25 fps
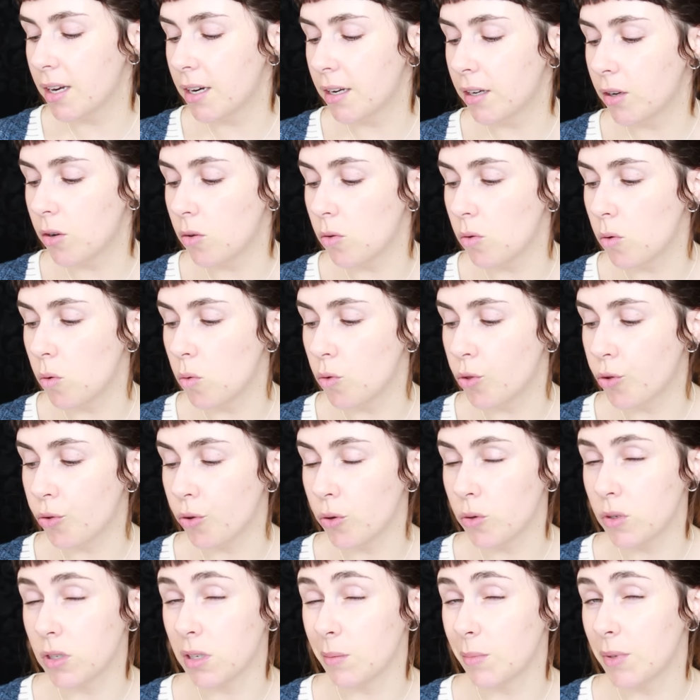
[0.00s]
kind of go
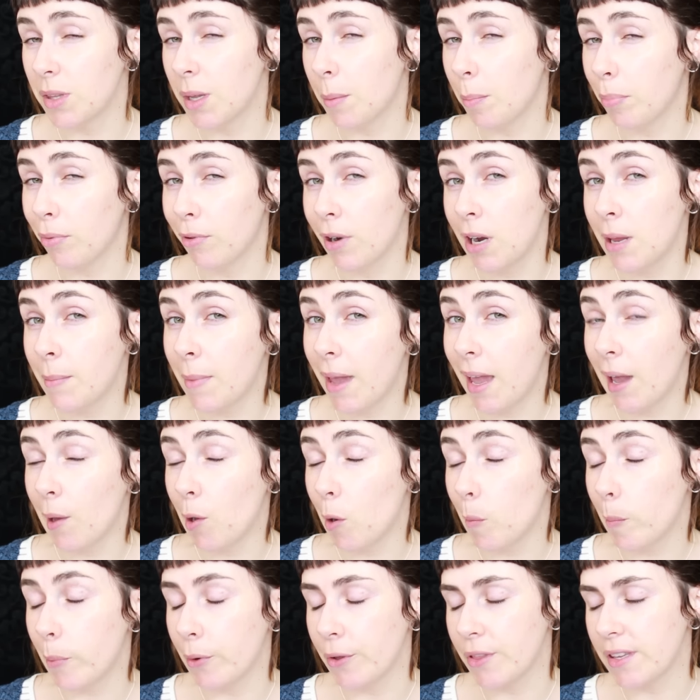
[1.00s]
through some of the
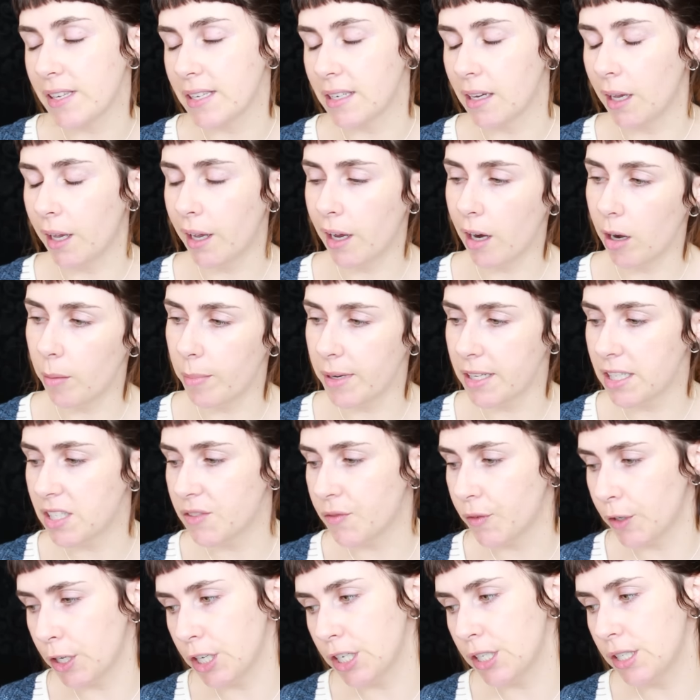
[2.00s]
pre-makeup or the skincare
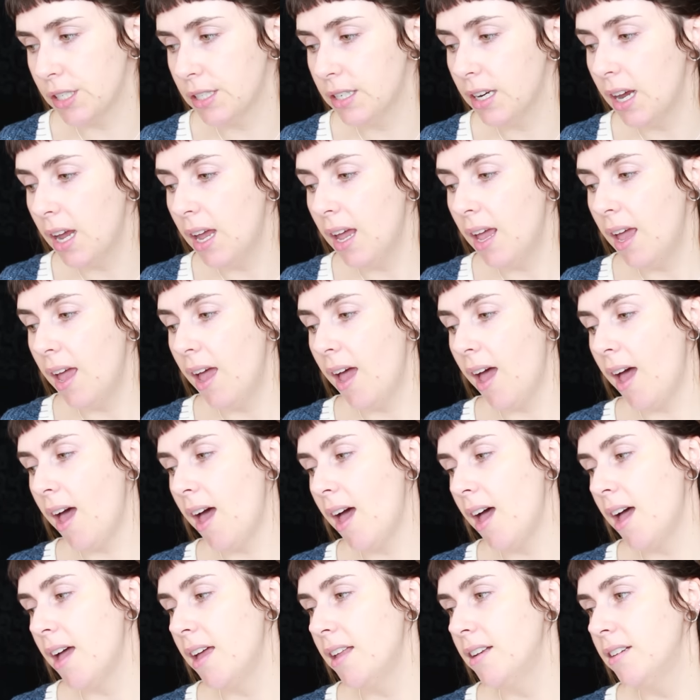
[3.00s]
bits first,
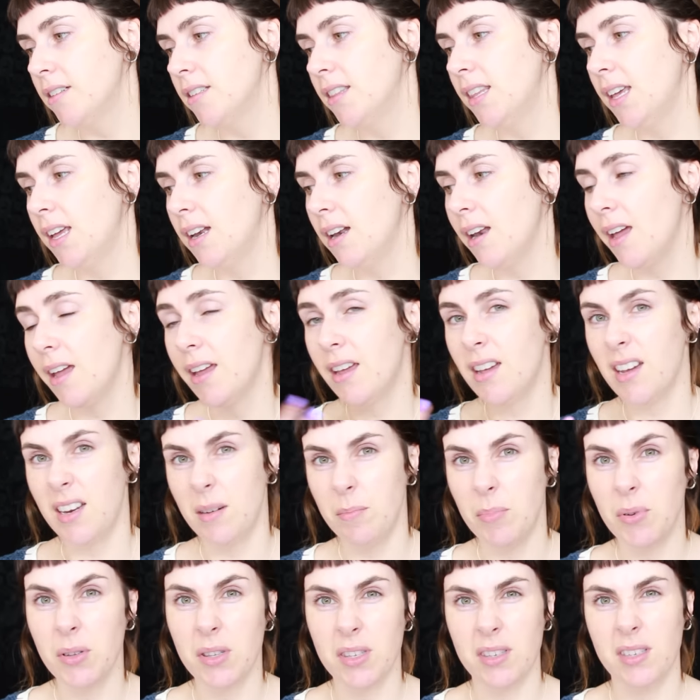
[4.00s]
and then like
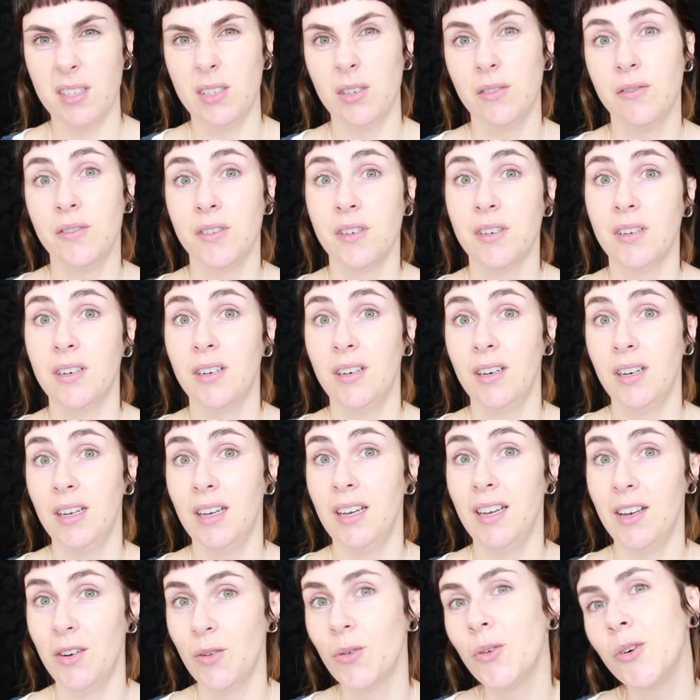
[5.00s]
kind of put stuff on
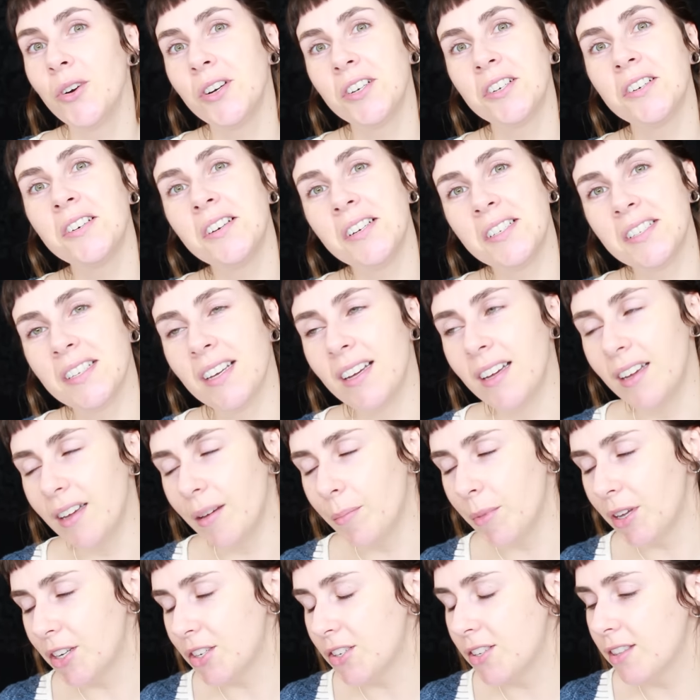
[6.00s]
in order as
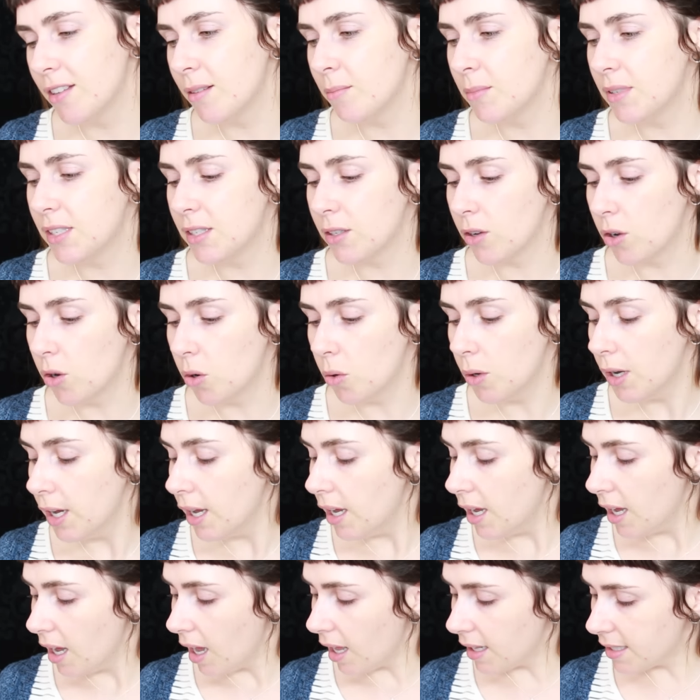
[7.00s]
I mention them. So
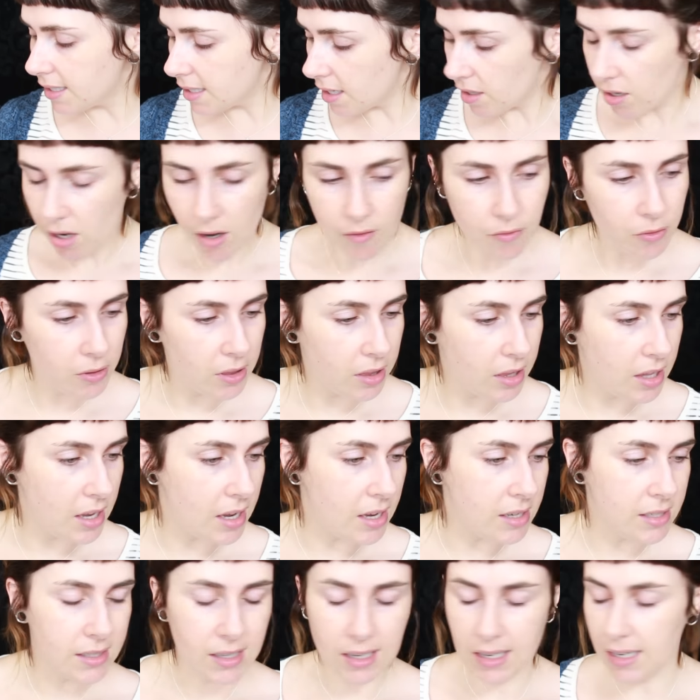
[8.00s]
I'll start off with
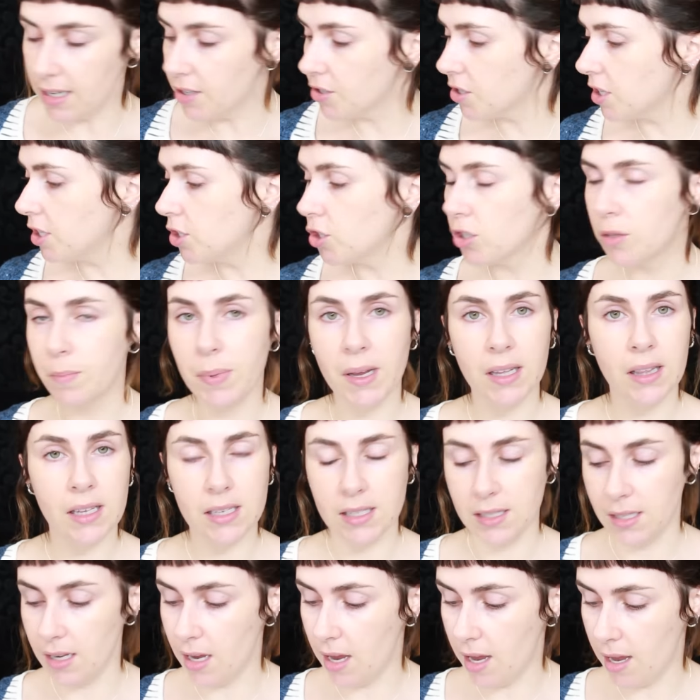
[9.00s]
this. I literally just picked
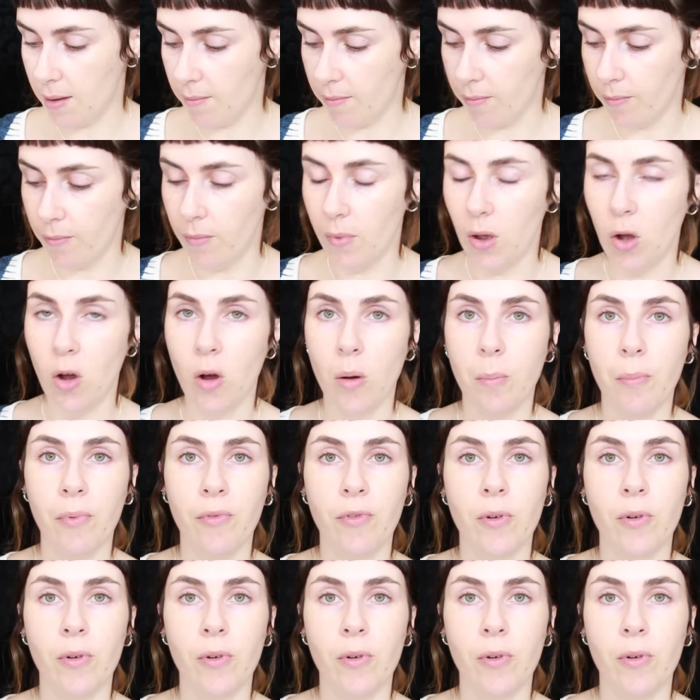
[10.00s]
this um, up